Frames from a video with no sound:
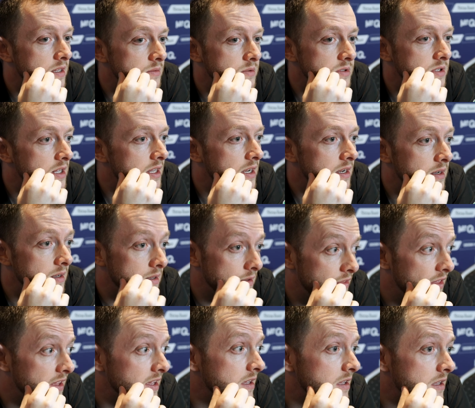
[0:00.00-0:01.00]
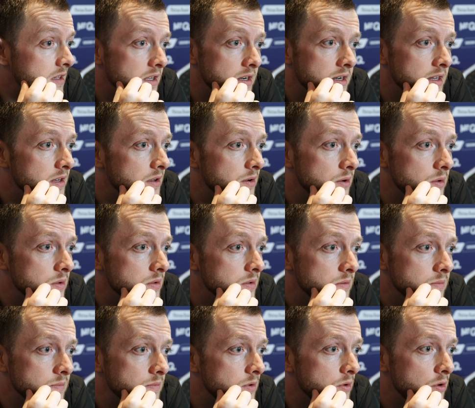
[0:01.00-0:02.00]
I was thinking clearly the
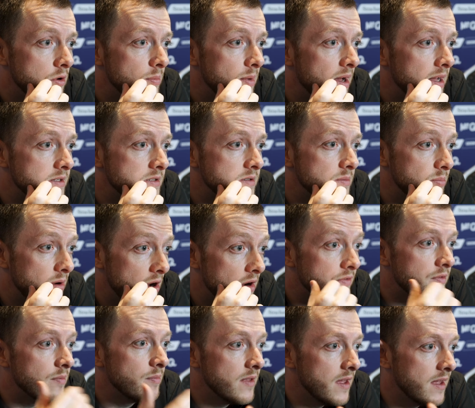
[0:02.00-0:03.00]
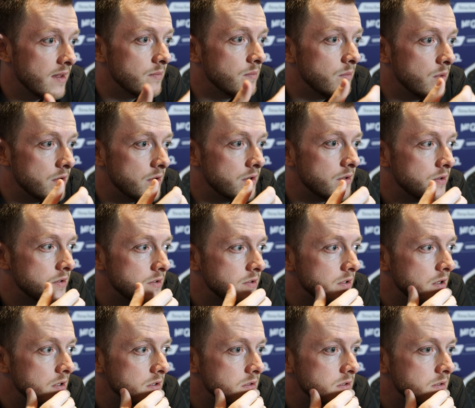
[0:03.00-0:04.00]
whole match apart from that one or two
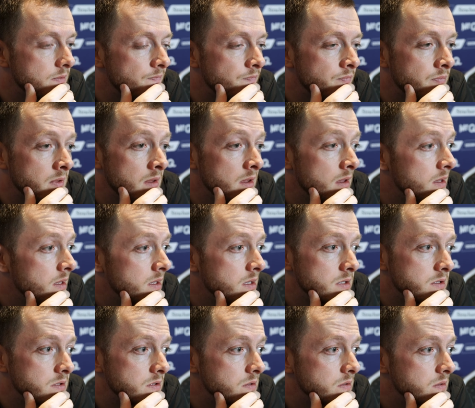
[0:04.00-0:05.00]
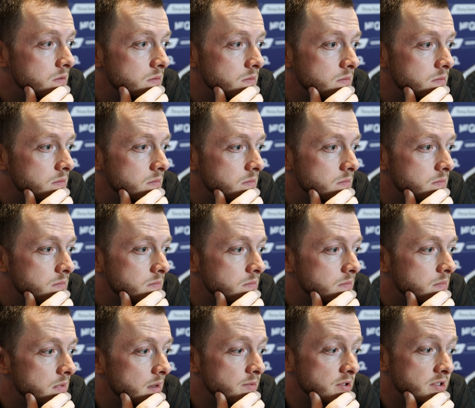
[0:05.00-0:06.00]
shots. So
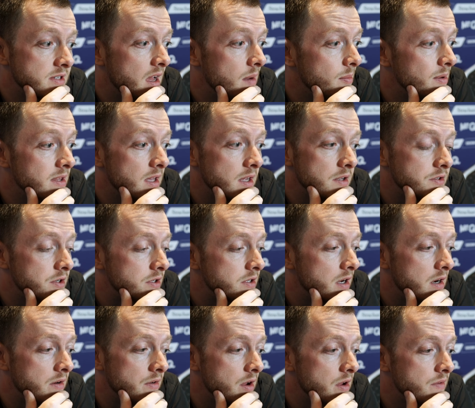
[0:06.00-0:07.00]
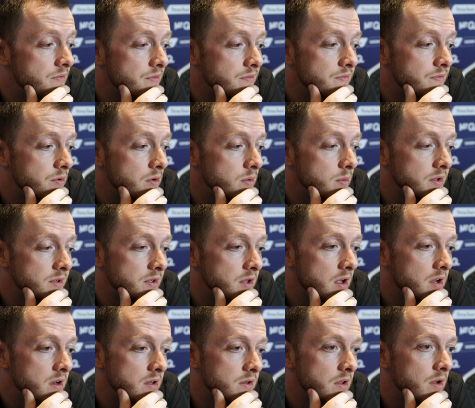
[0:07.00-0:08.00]
I'm just happy that I turned it around from 4-1
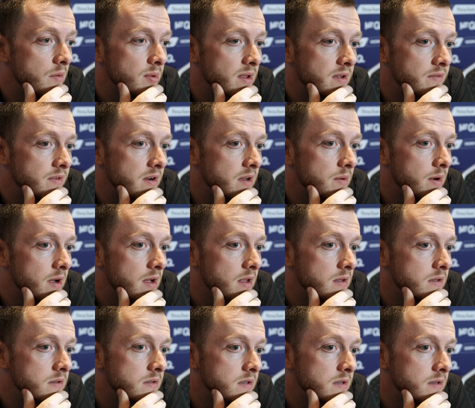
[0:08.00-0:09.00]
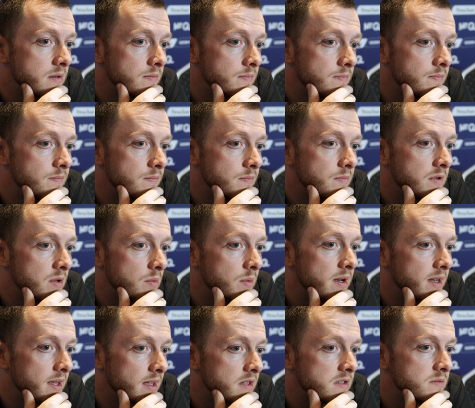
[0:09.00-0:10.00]
down and not playing very well. The
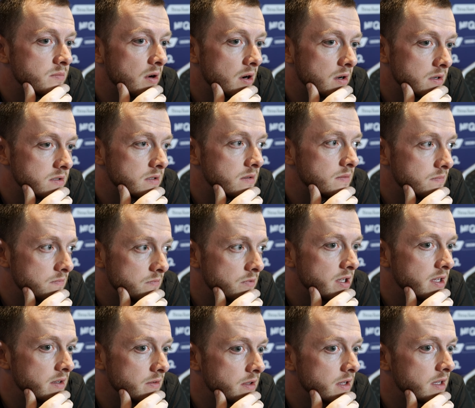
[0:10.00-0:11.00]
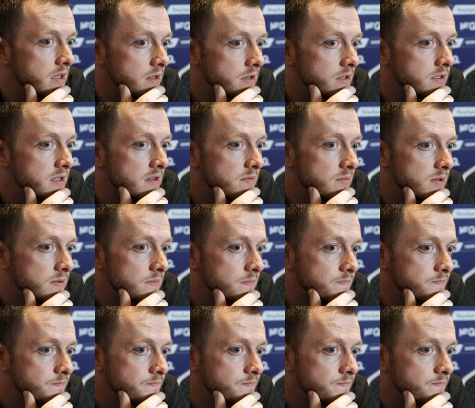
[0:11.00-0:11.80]
win against Mark's a really, really good achievement.